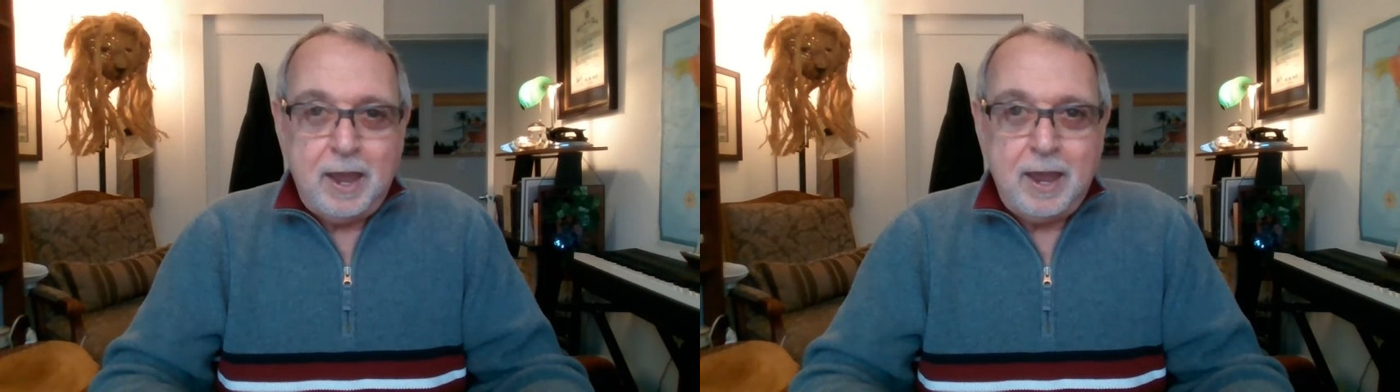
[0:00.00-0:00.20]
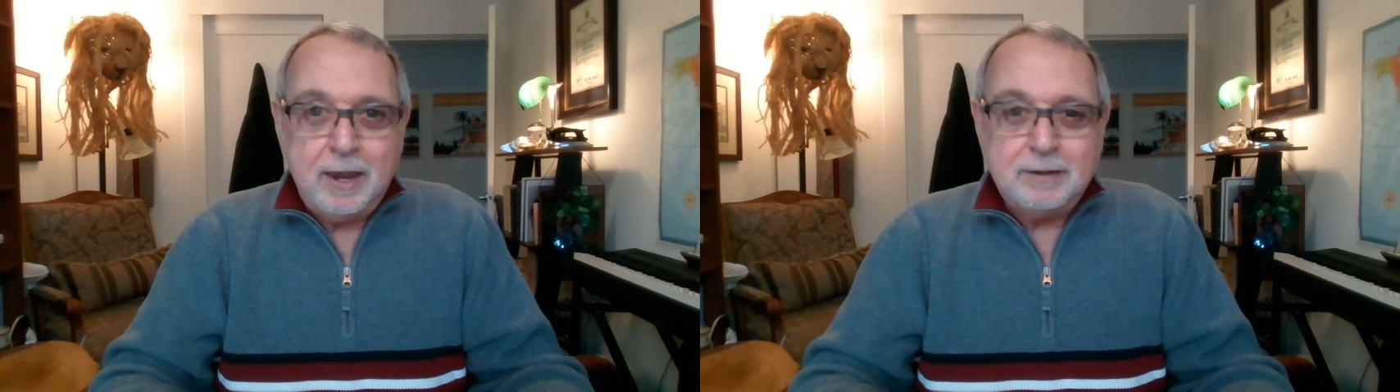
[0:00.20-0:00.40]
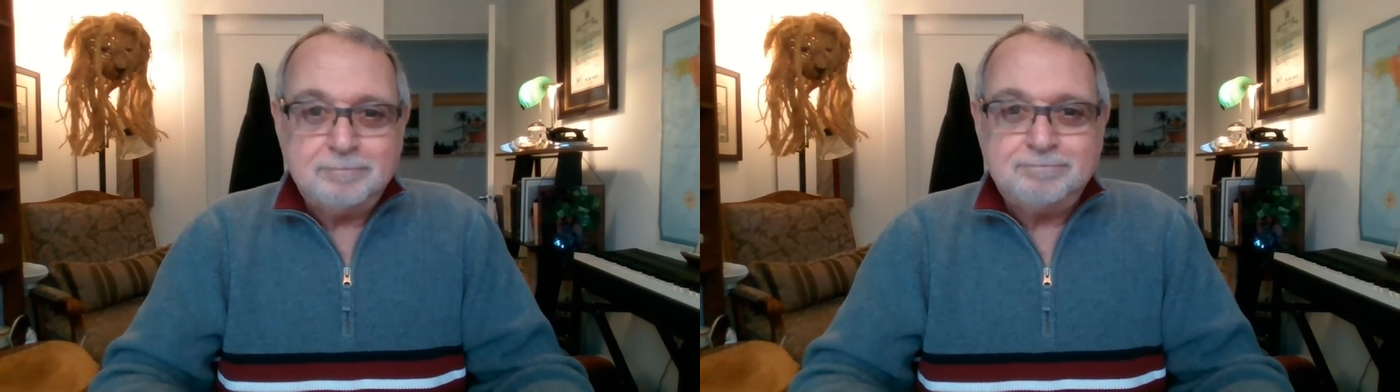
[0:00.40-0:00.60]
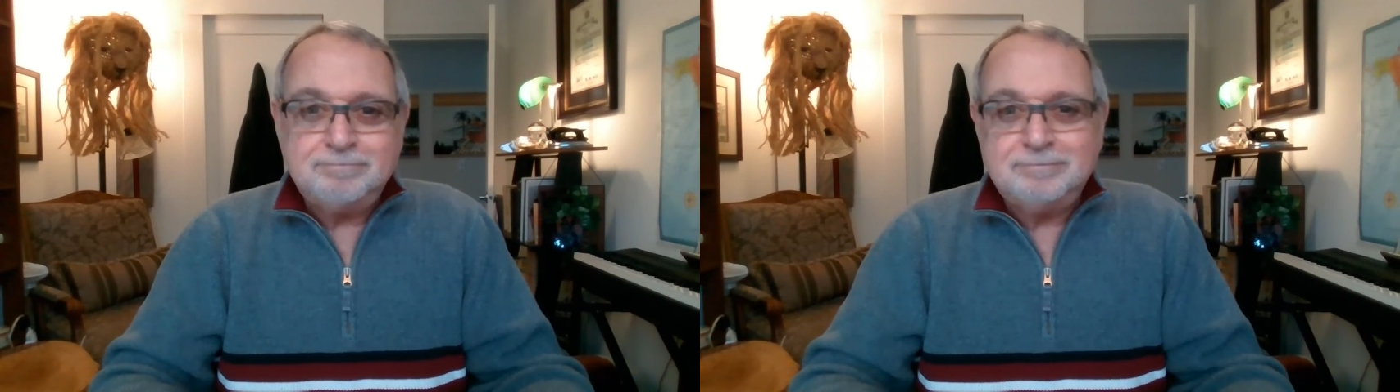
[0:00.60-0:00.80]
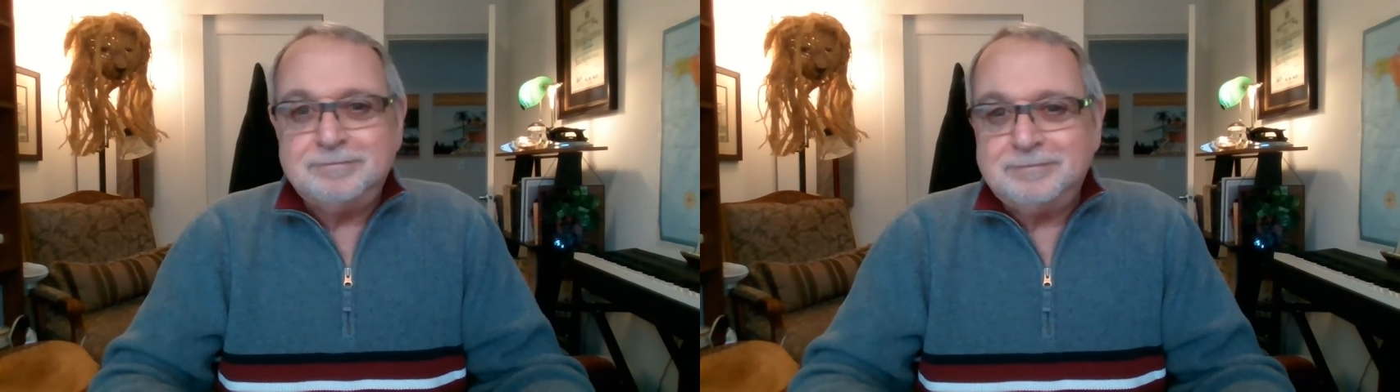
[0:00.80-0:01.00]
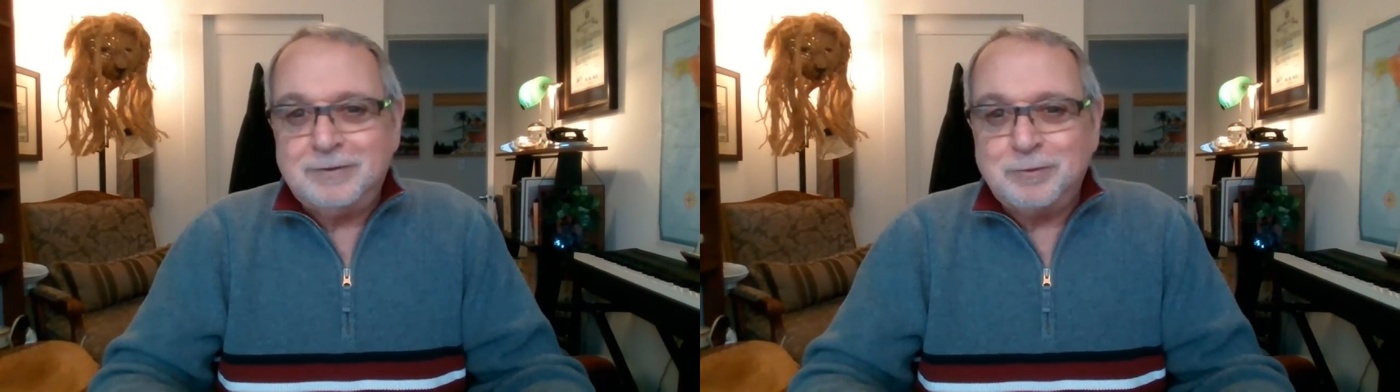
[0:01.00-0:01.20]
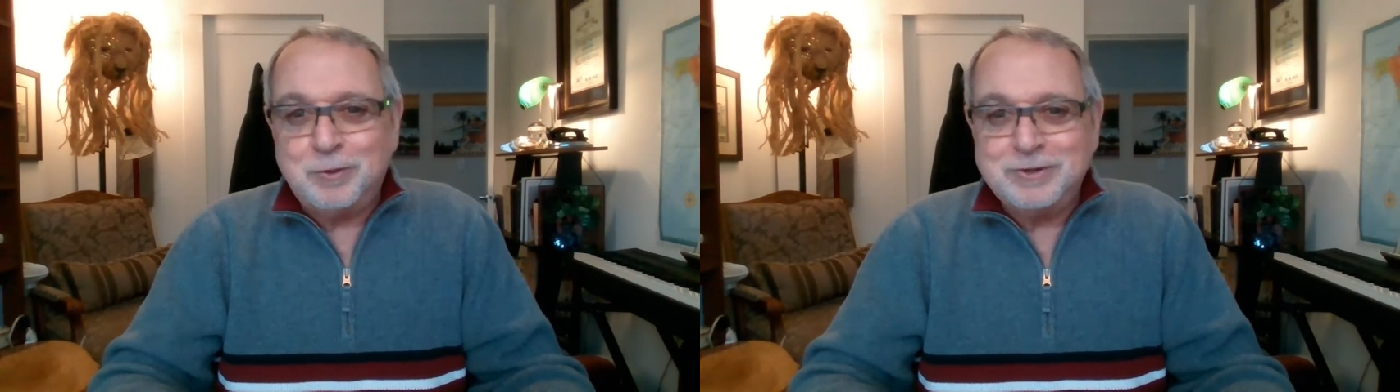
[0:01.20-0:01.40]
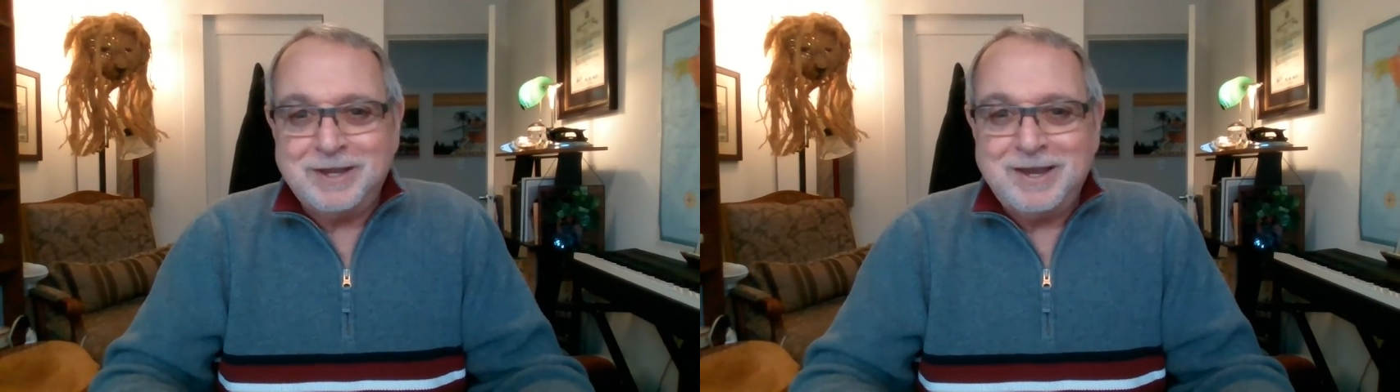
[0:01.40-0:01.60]
and of
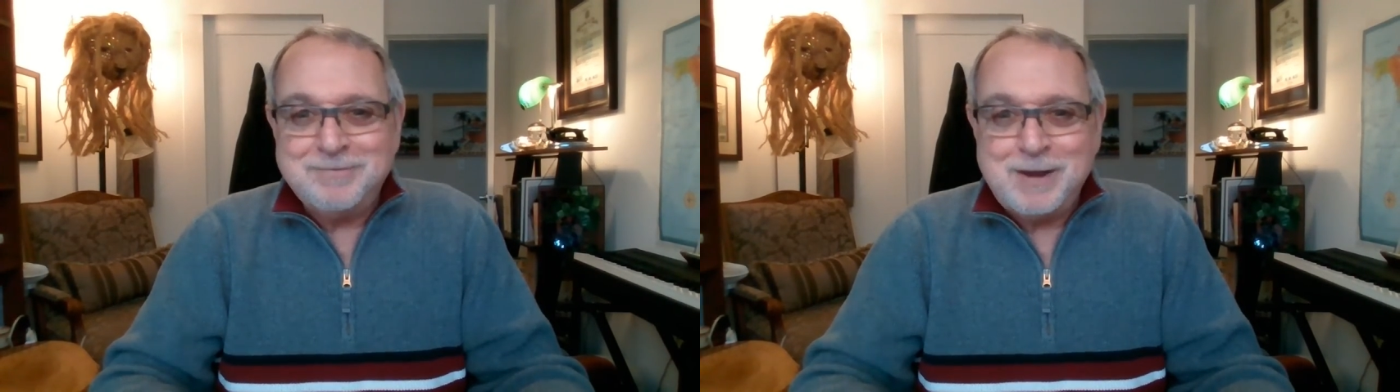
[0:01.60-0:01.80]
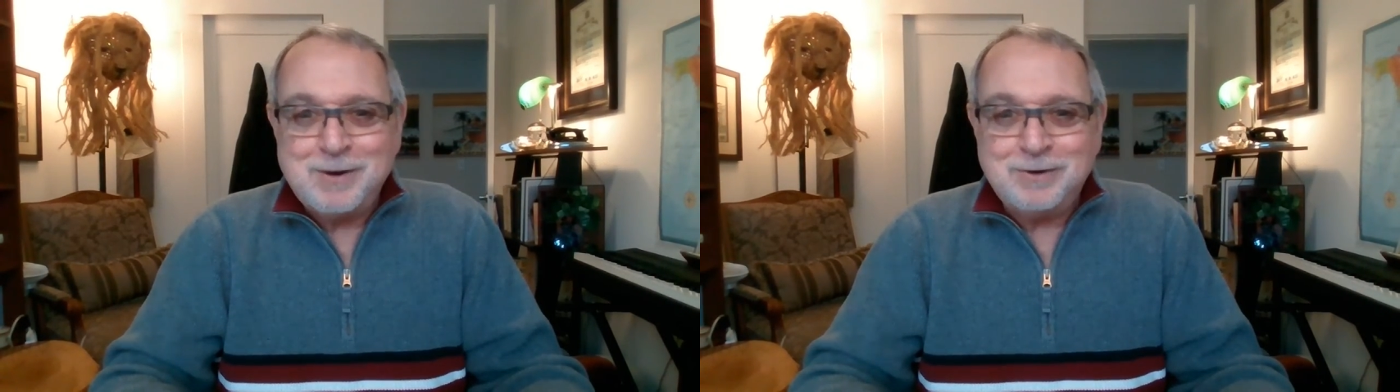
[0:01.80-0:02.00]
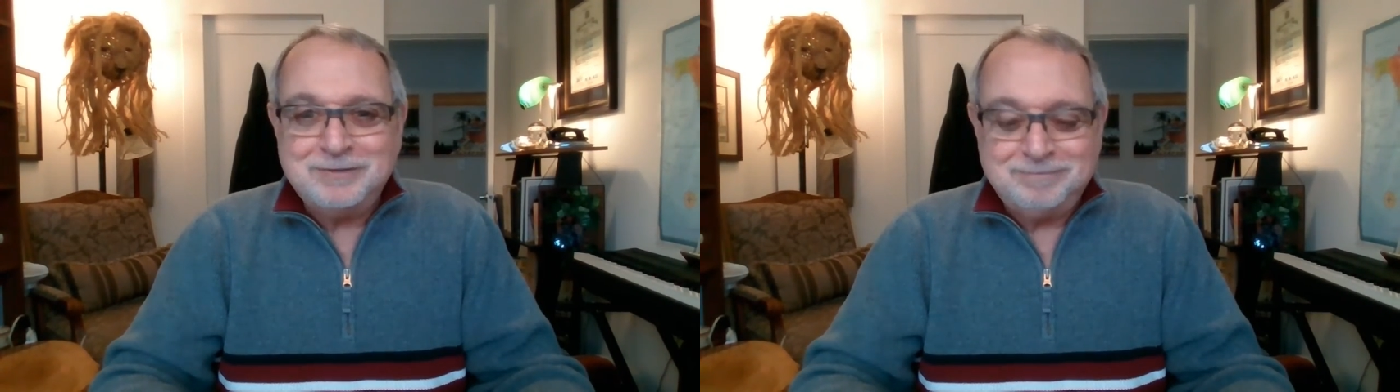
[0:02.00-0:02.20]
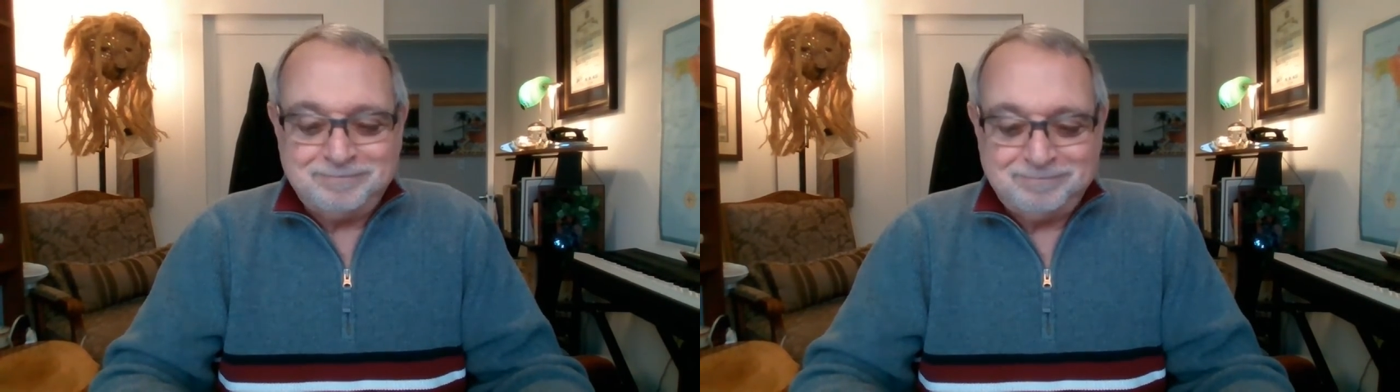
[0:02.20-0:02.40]
course they have power.